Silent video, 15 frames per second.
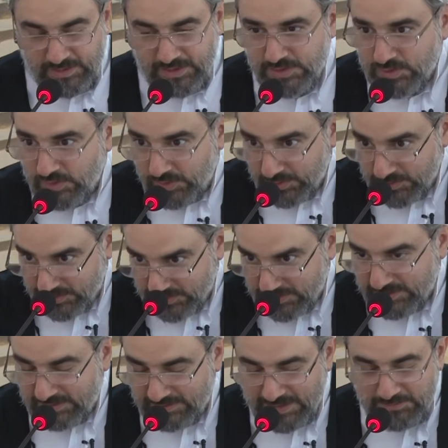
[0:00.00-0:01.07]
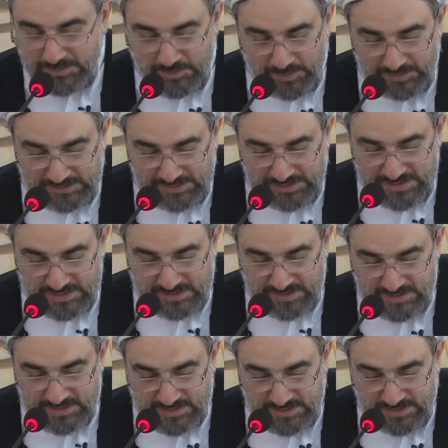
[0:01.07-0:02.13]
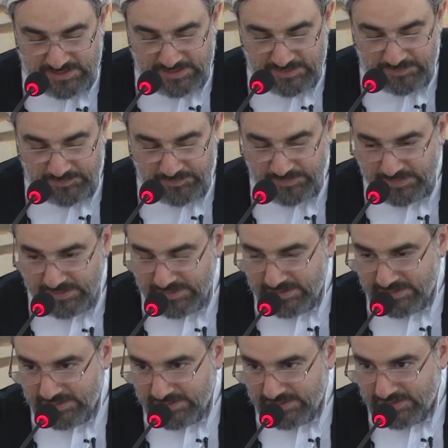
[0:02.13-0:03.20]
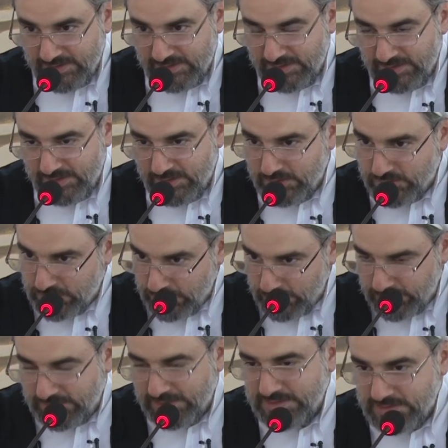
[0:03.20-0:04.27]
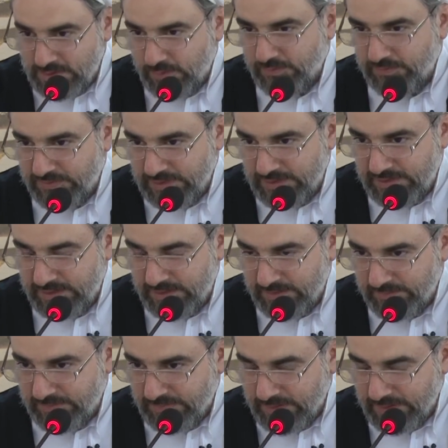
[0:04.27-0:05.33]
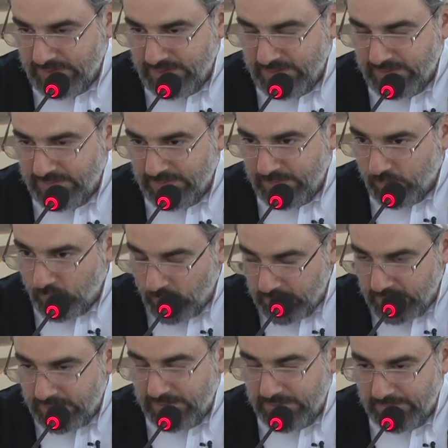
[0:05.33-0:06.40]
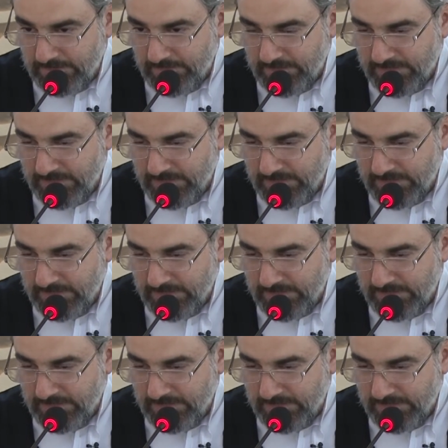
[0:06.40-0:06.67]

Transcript: Inshallah, today we want to discuss the duties of the woman,